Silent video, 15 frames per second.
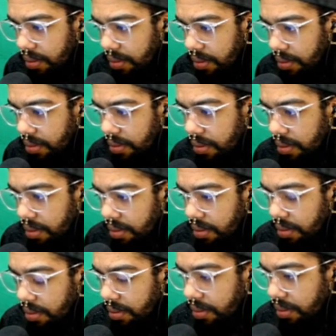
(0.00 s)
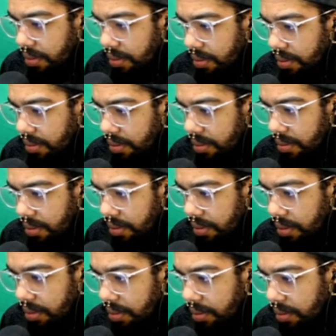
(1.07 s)

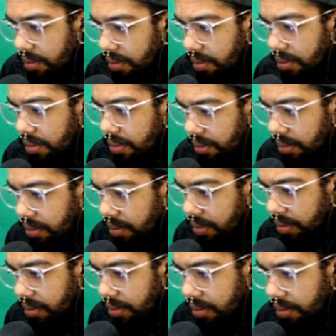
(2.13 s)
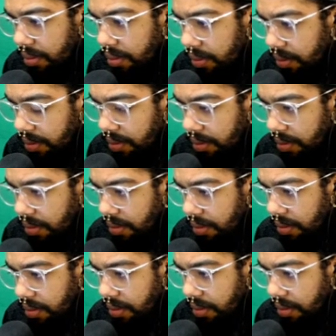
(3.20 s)

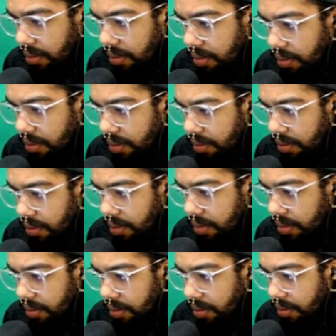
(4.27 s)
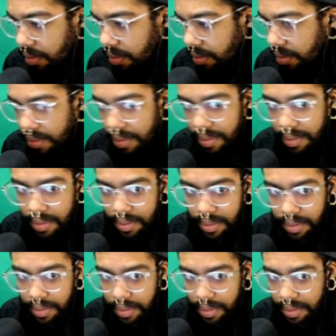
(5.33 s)

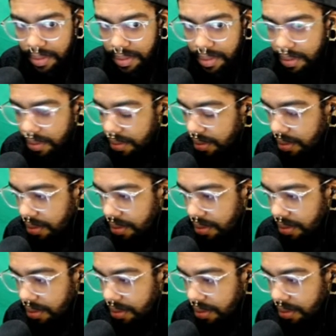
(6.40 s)
(not speaking)